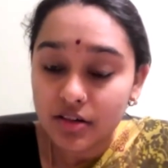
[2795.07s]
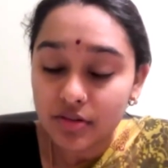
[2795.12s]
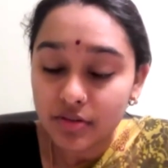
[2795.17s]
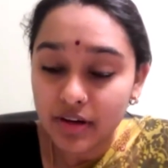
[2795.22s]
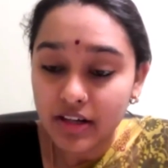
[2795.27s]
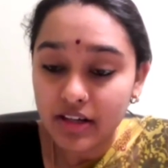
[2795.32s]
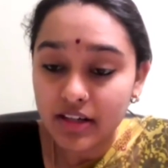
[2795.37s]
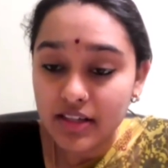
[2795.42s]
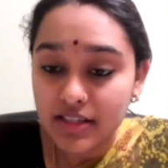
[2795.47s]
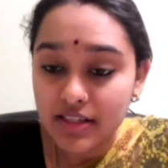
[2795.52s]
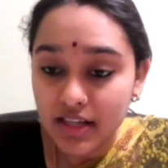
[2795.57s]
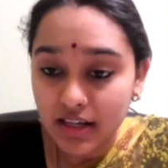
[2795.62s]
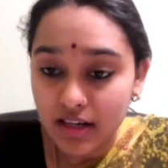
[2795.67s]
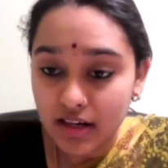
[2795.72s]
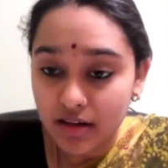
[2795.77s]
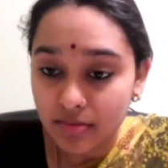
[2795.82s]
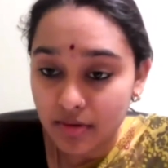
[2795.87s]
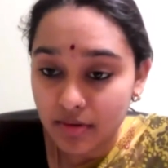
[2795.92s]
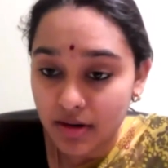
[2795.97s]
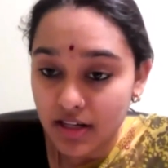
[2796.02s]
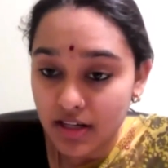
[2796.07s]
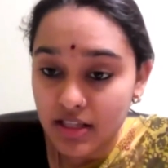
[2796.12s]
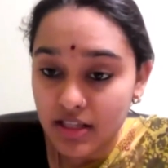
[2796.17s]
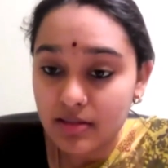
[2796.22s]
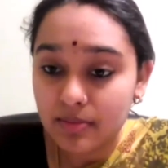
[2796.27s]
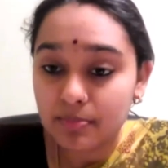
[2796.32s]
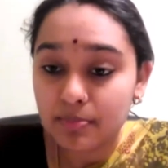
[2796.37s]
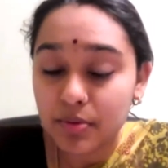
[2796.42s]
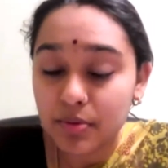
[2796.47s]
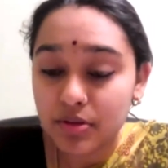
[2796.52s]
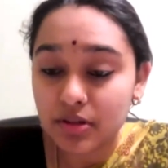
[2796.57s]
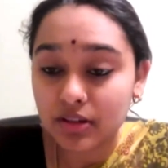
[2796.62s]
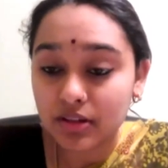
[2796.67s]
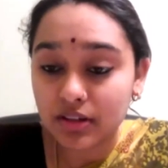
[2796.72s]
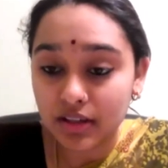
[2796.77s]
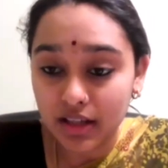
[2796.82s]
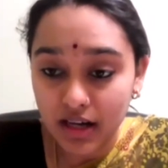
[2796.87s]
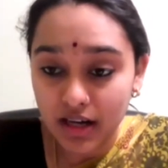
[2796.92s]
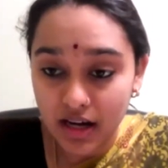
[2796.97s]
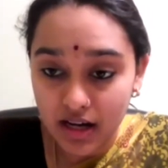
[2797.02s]
22nd one is
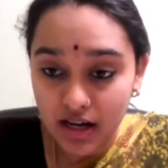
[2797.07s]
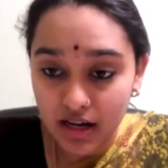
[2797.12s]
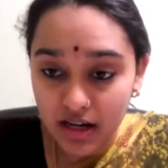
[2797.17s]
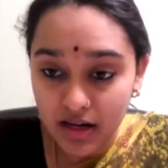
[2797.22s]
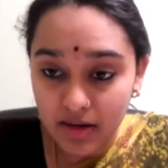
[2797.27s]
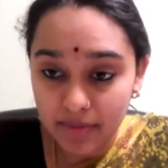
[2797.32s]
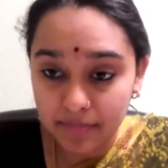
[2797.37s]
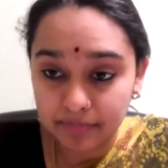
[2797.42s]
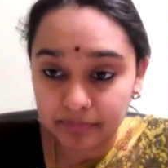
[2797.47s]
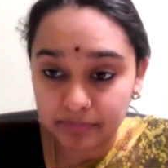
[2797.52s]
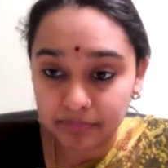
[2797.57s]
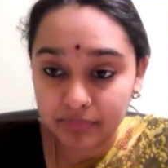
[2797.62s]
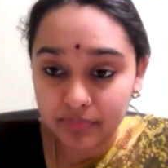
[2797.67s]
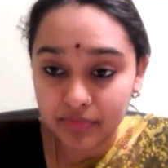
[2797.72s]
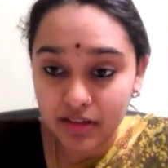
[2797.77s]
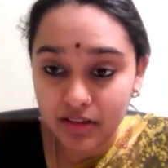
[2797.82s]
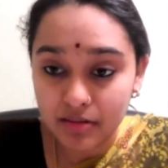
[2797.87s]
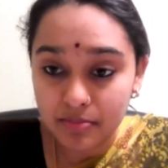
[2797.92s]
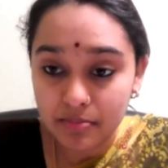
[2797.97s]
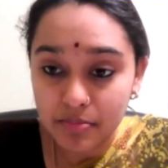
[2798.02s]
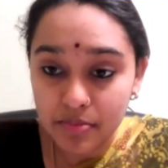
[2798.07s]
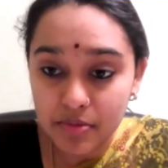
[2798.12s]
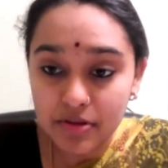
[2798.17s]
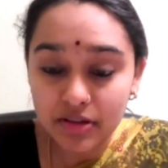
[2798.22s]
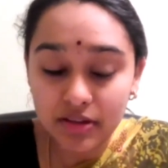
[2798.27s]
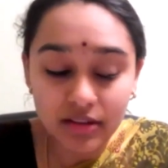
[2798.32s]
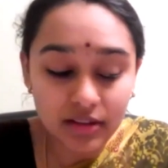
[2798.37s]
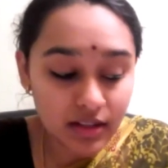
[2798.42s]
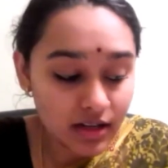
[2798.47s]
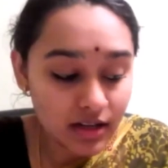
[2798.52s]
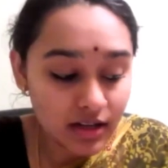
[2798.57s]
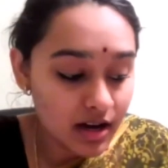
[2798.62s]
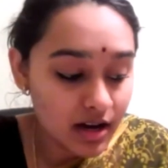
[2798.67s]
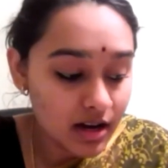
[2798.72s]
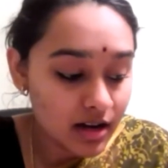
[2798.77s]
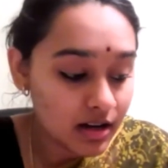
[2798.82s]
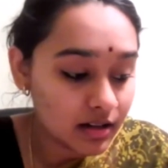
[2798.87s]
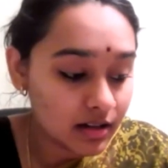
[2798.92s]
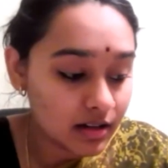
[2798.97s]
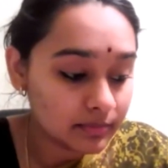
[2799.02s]
Putraha.
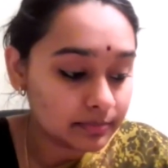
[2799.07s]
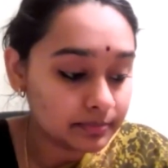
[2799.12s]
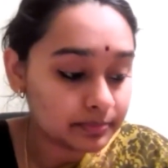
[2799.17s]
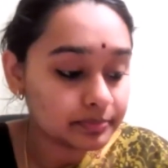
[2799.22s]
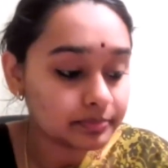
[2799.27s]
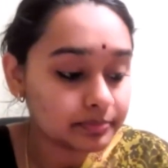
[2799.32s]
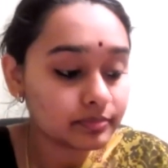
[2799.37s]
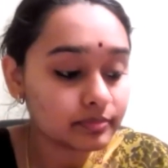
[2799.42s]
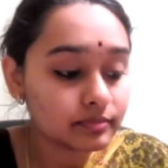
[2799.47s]
Putraha.